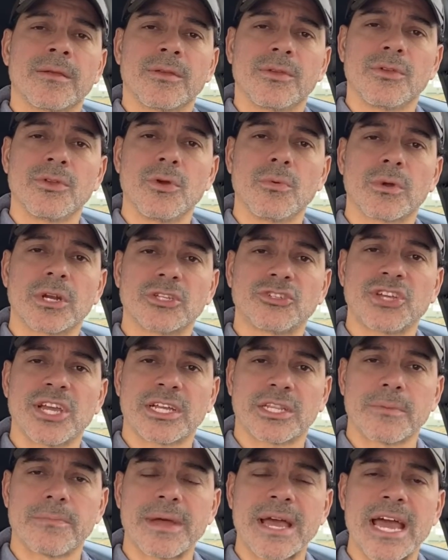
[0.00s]
You do want to
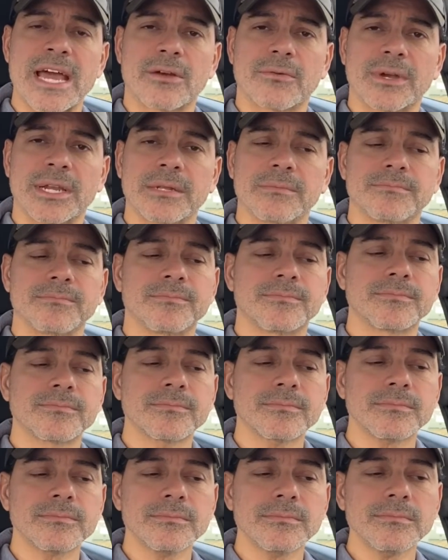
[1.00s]
check the battery,
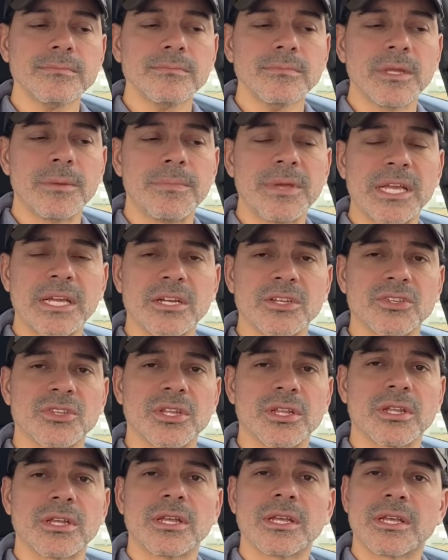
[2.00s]
because
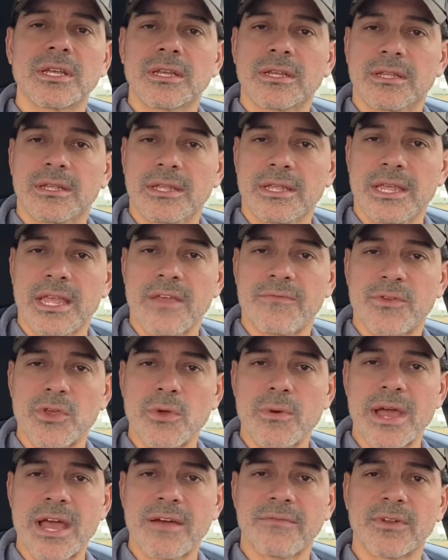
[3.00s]
if
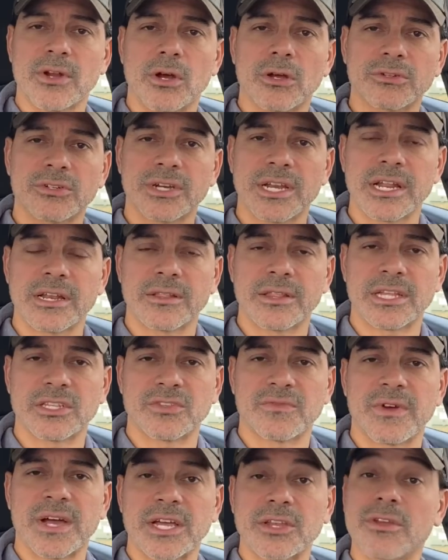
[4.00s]
you have an alternator that's
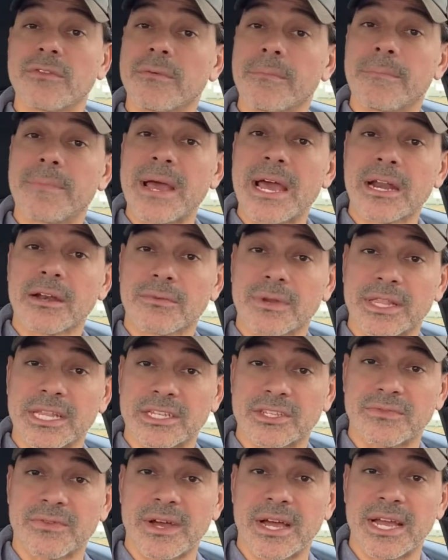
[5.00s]
fine, you have a battery
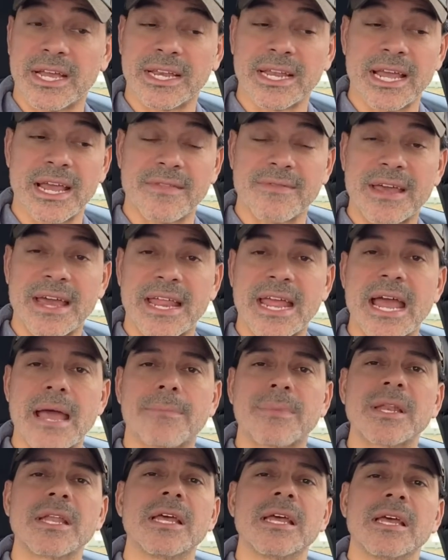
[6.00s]
that's fine, and that
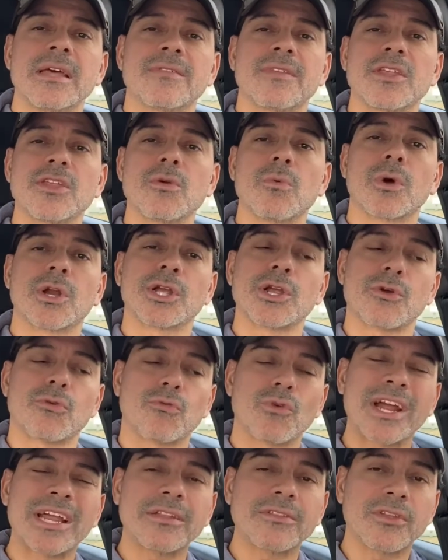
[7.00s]
happened, then you want to go
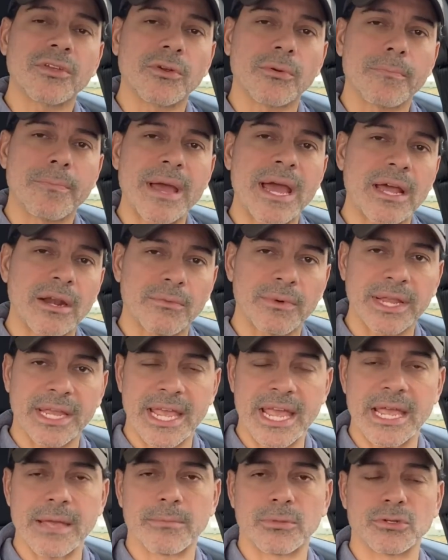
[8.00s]
right to your battery
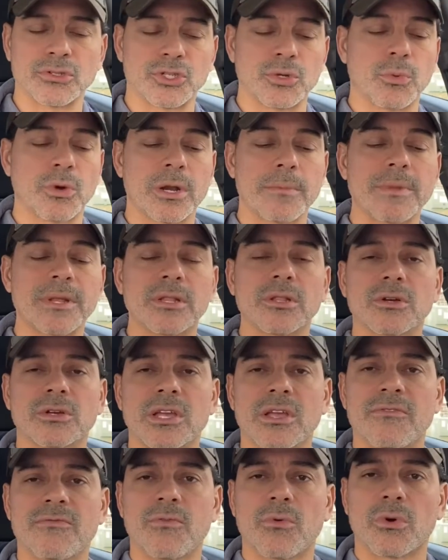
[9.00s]
cables. You want to be
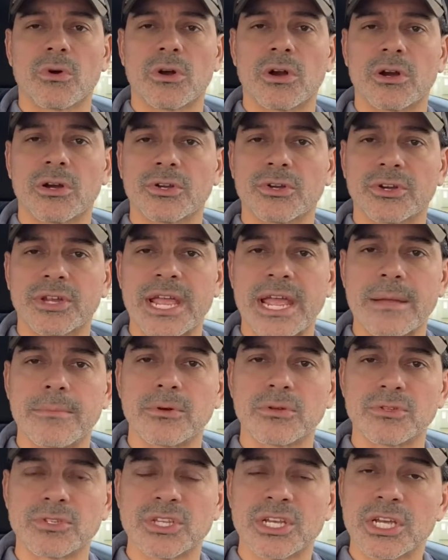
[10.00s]
looking for, are your
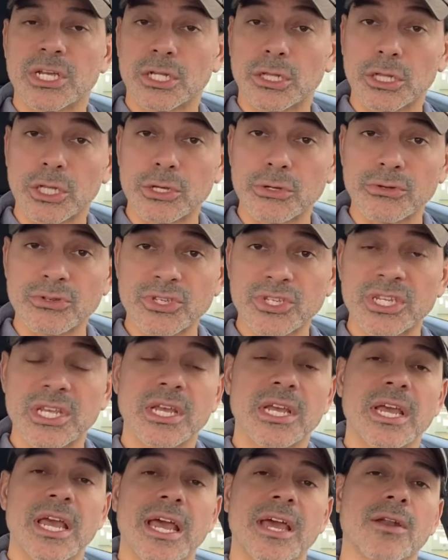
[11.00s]
cables loose,
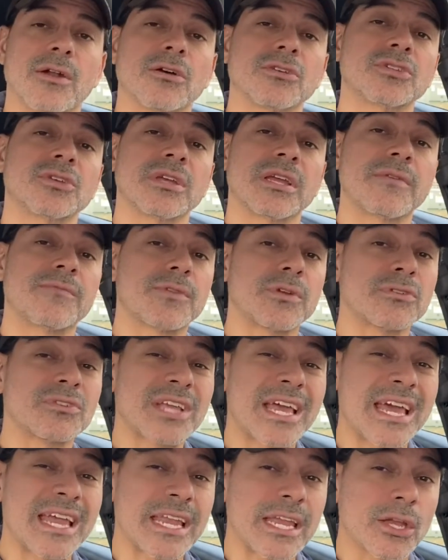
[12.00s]
and also if there's
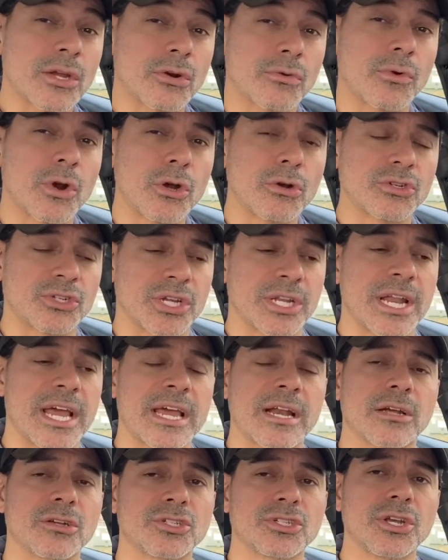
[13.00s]
any corrosion.
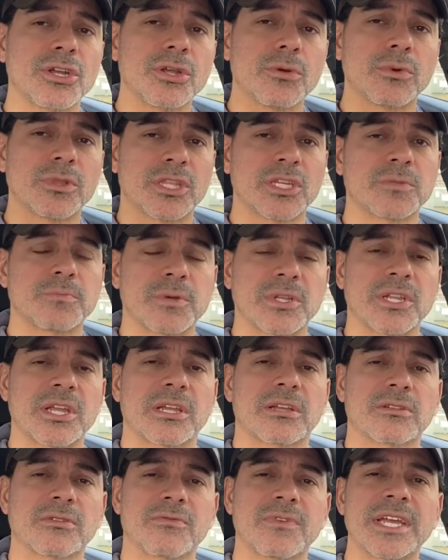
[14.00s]
And I'll show you with this
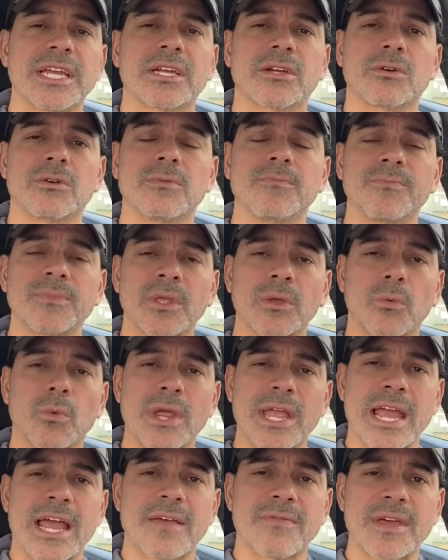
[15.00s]
particular vehicle,
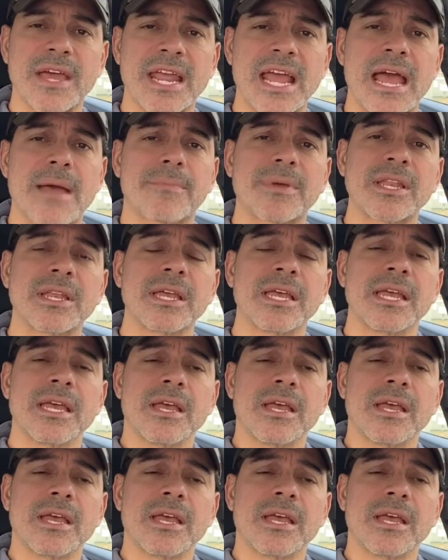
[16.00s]
we had that happen.